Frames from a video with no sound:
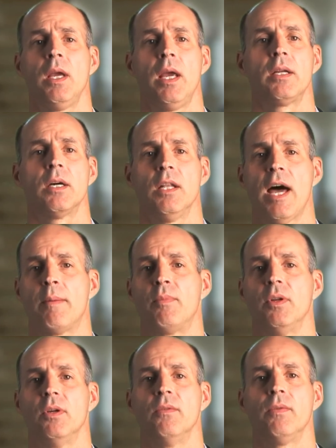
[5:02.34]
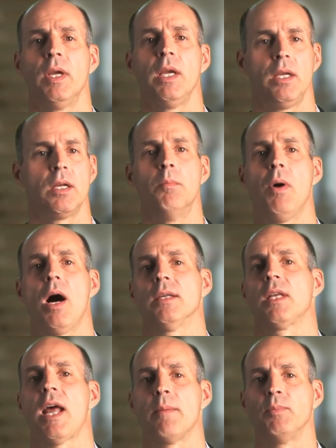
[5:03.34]
and collaborative in
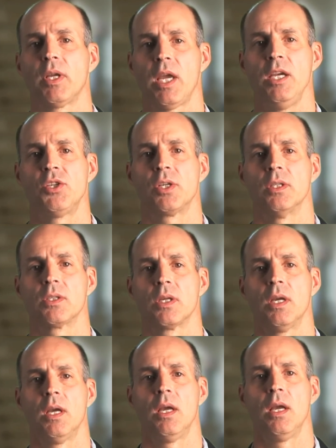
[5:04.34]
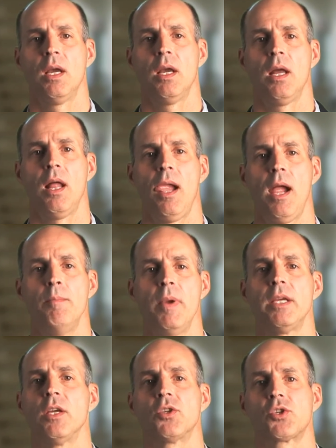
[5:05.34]
composite applications and
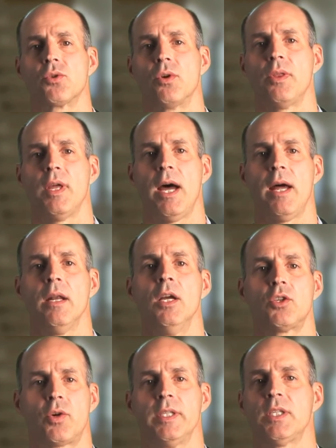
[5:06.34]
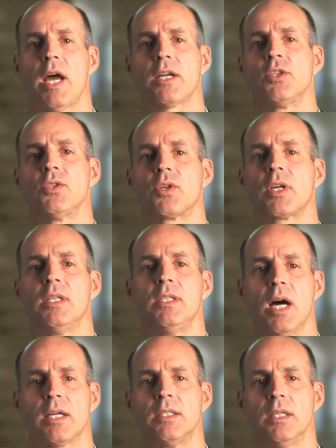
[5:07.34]
making sure that transactions are
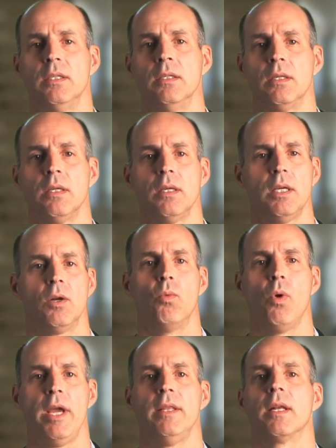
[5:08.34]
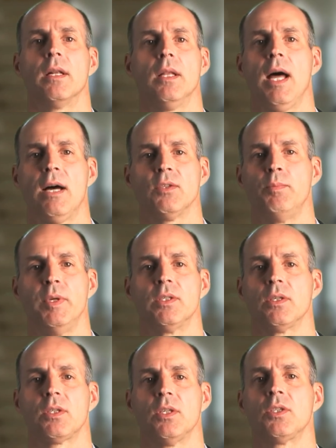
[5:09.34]
conducted in a way that allows
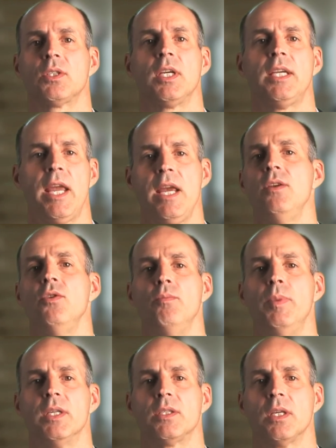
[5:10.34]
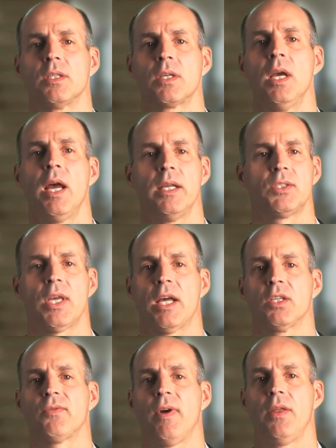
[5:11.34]
businesses to gain new business and
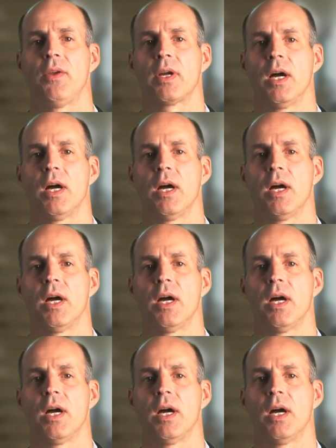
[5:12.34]
satisfy their